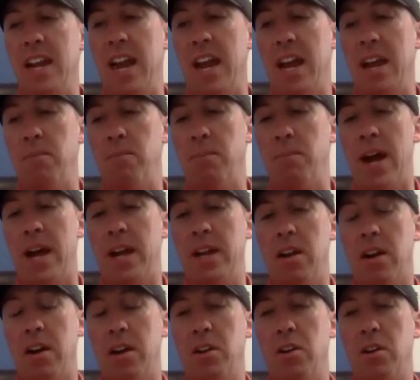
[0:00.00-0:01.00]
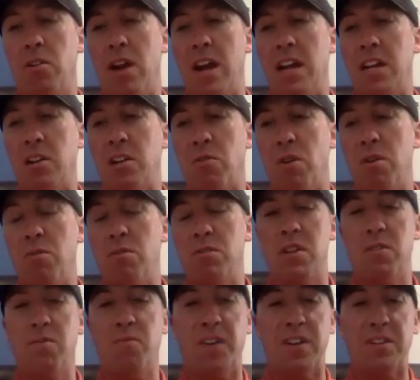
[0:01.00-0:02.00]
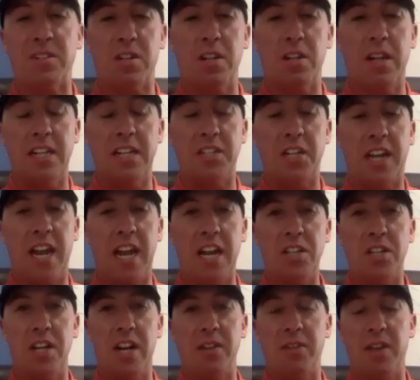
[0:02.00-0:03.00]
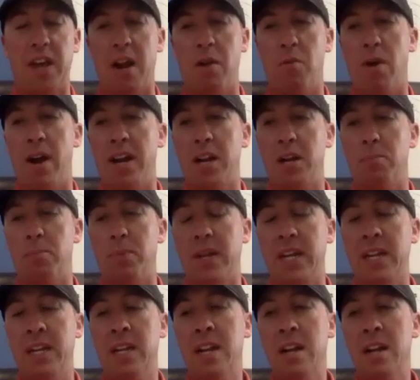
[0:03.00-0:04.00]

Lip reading: and my undergrad degree was in physical education. I thought I wanted to be